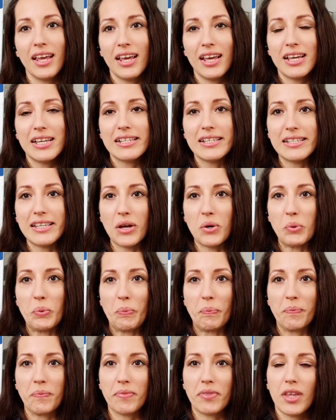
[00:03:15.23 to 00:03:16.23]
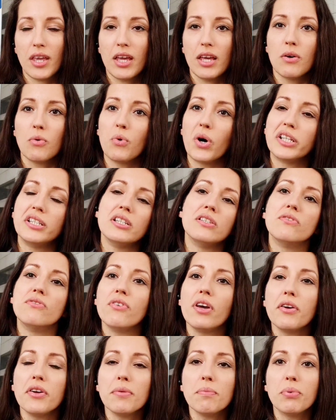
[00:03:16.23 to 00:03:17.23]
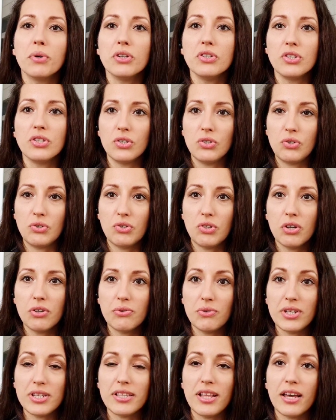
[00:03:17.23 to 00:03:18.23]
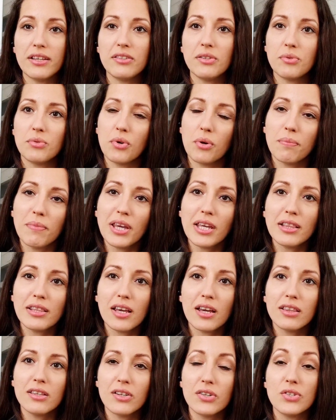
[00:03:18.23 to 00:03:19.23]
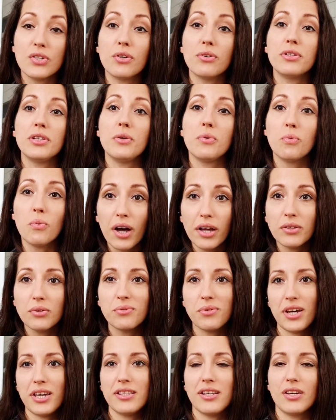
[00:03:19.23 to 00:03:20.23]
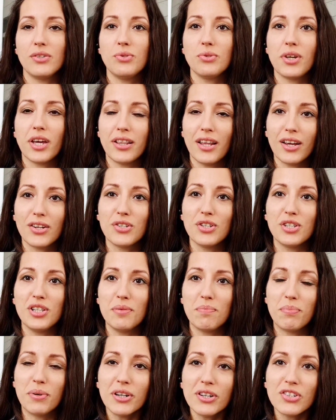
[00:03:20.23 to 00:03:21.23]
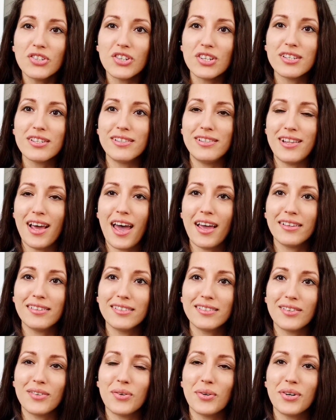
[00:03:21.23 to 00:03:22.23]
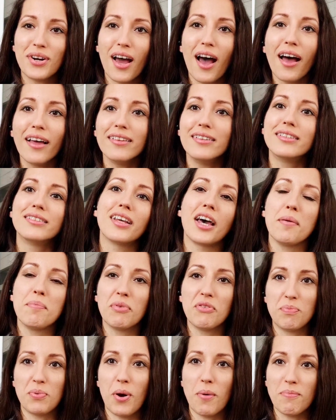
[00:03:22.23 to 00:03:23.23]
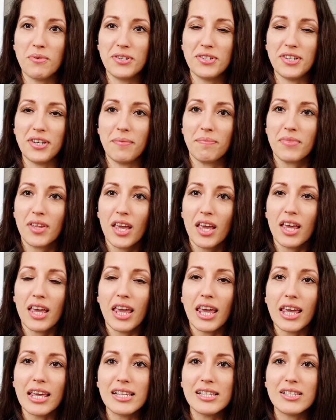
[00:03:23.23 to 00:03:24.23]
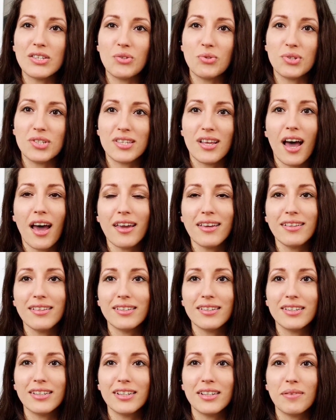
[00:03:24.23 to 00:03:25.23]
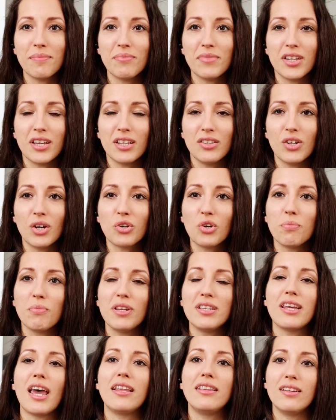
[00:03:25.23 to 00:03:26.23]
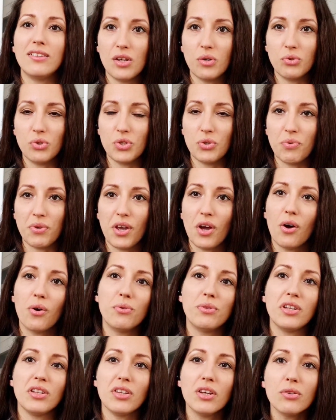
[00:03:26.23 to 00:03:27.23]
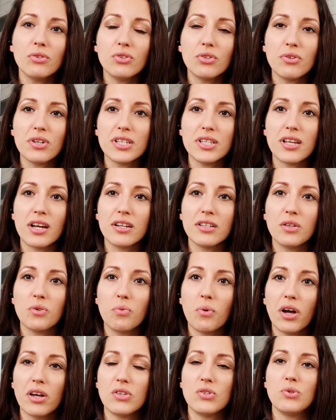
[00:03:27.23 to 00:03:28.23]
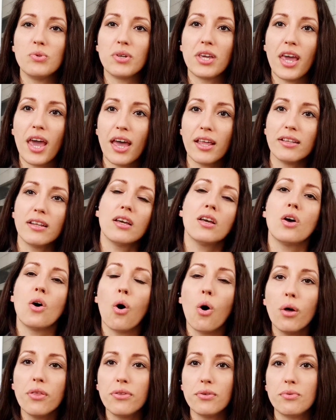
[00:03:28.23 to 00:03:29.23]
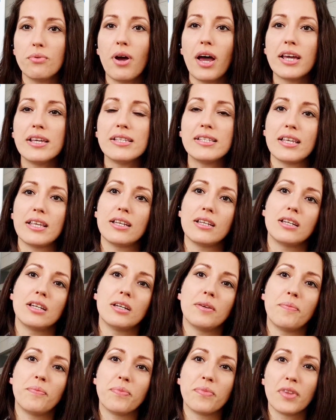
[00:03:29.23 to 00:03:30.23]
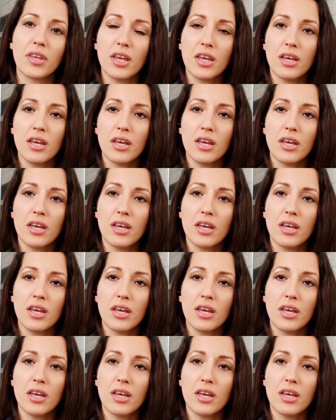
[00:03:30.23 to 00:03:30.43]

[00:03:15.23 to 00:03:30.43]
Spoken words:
So, what is very important to know is that in Romania there's only one way that you can actually purchase land or other type of property, is to sign a document at the notary. Only notaries are the ones who can authorize a